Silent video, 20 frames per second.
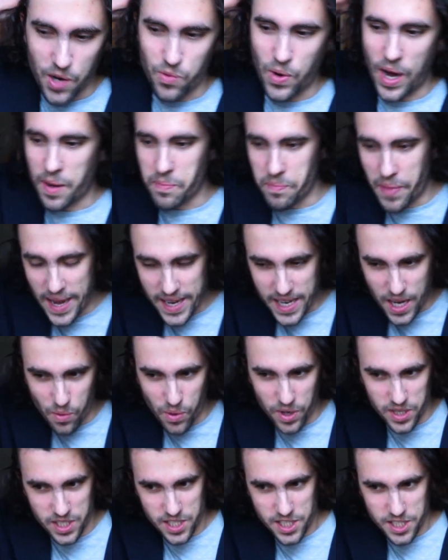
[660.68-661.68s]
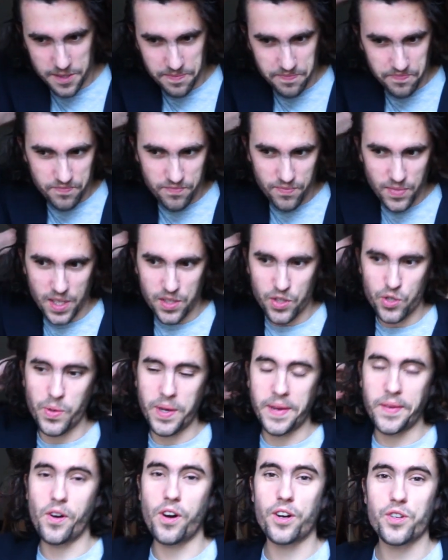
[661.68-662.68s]
while back I was
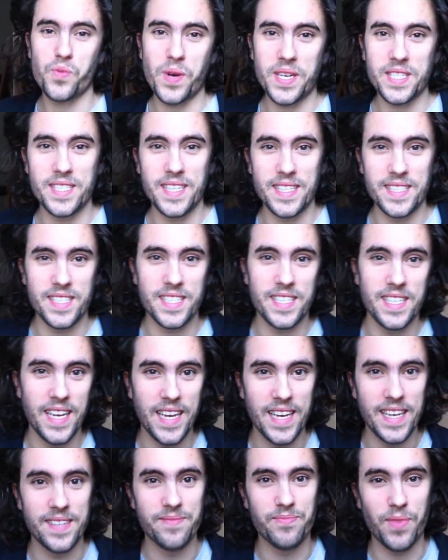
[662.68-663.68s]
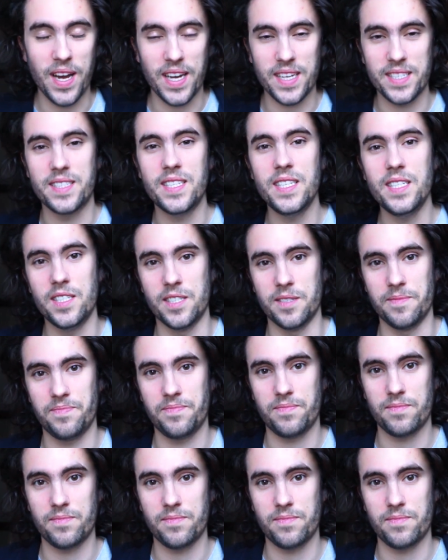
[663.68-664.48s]
doing an art residency in Argentina.